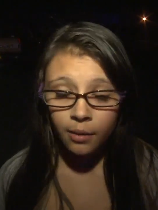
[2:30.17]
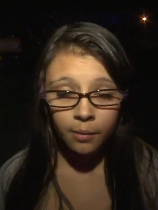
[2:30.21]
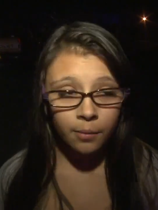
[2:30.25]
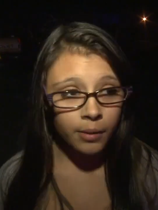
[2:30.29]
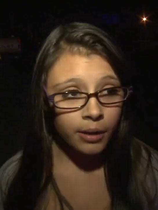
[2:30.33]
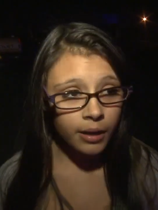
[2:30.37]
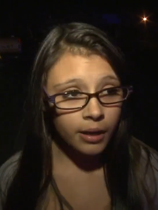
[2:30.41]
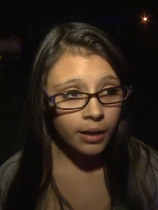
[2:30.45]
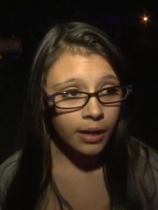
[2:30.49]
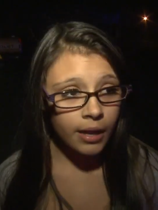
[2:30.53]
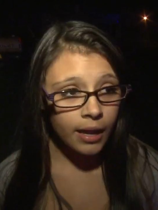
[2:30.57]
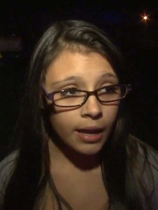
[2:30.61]

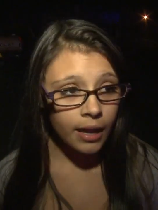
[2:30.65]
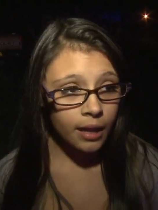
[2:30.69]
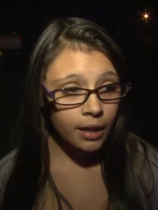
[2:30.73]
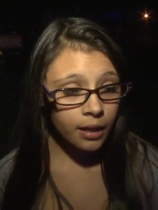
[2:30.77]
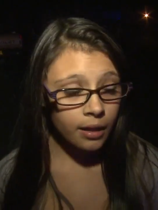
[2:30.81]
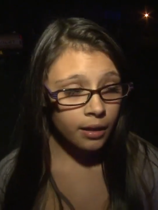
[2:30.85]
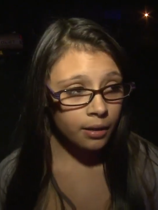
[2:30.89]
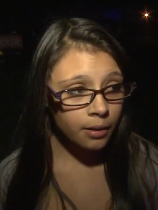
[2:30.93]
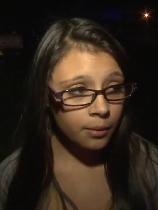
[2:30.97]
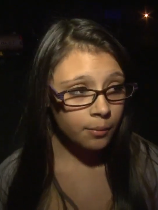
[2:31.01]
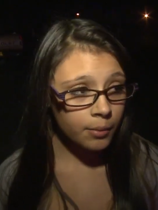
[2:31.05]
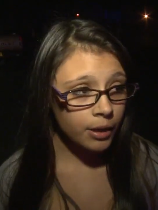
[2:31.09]
my
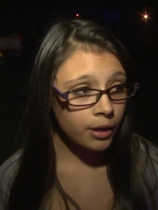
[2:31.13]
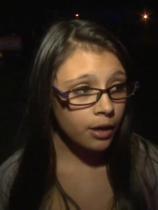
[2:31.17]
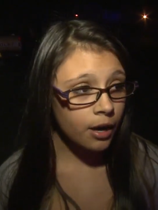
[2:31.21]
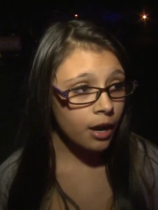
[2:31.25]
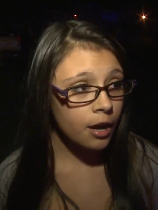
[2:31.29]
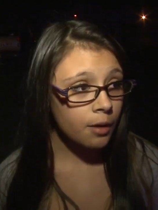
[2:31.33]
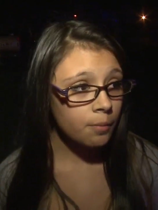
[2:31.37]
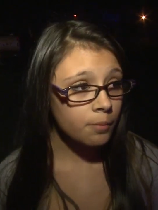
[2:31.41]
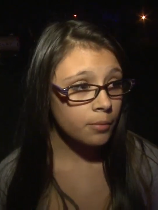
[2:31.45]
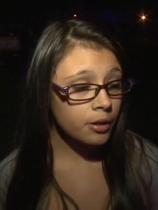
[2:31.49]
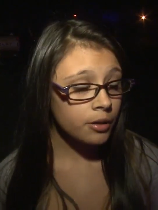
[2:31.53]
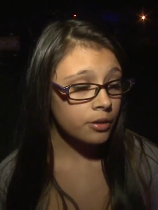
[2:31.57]
my
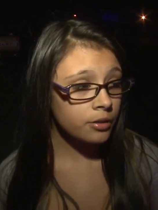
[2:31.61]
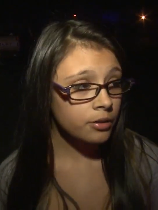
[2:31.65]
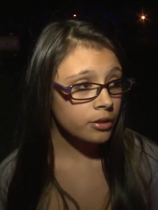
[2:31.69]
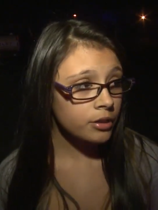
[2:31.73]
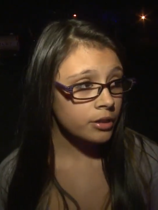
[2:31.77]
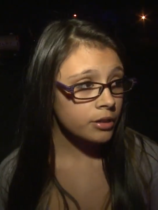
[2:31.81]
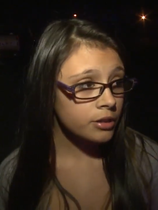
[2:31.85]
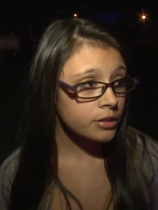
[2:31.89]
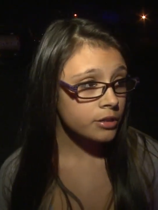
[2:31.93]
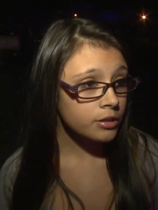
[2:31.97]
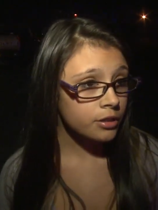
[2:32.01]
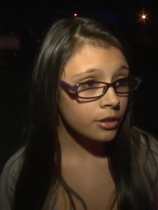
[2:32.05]
godmother
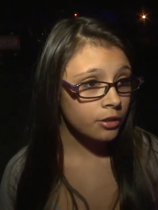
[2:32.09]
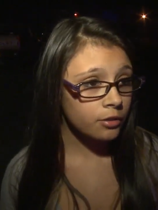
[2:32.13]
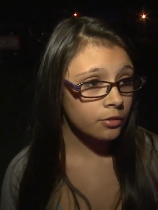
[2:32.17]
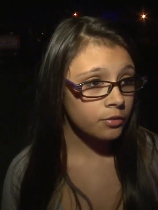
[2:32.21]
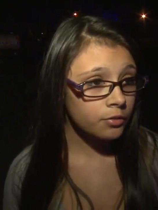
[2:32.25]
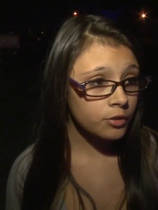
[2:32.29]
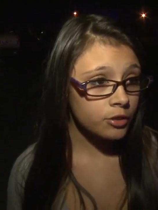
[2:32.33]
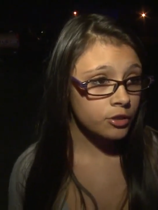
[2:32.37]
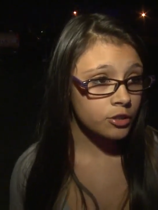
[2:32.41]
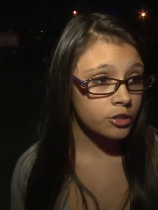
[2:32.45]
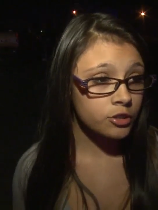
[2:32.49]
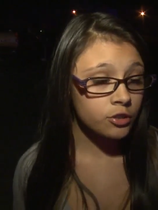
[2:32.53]
and
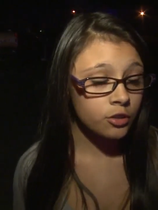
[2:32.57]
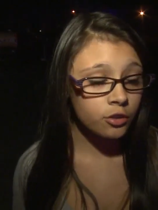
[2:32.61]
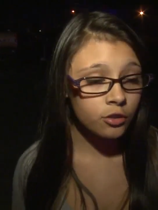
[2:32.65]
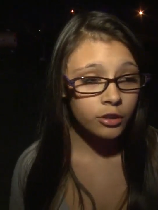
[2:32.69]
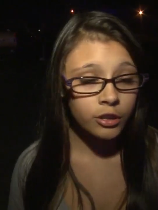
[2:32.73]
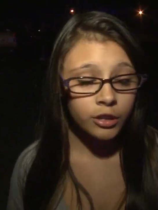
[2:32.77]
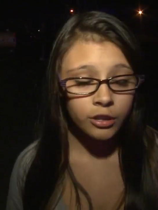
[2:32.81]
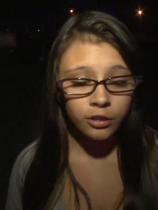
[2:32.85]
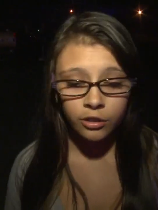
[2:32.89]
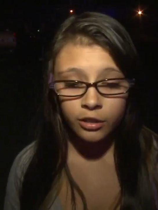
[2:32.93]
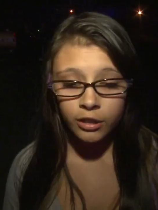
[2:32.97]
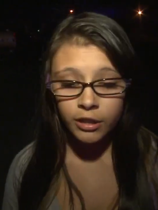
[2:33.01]
stuff were just
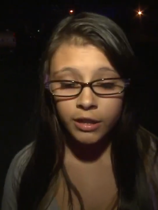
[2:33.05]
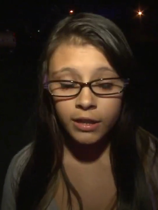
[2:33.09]
holding their